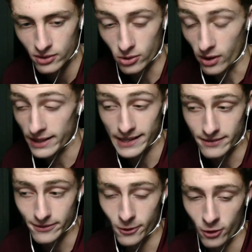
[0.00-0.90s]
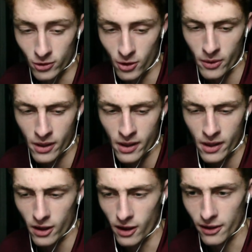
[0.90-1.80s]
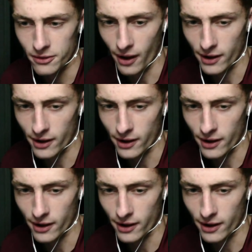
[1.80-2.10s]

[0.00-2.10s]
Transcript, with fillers: you know, I like the song though. Uh,